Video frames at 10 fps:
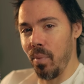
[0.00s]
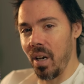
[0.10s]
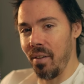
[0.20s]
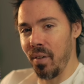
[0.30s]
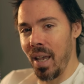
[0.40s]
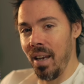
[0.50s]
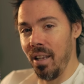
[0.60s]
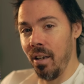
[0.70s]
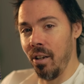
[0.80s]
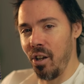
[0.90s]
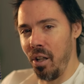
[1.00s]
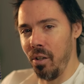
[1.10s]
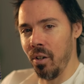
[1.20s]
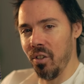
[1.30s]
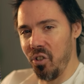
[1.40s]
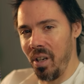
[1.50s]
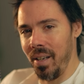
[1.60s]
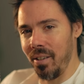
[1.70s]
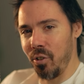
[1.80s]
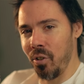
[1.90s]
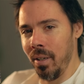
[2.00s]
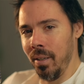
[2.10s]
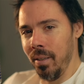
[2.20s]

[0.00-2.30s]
But I have Canon Color Science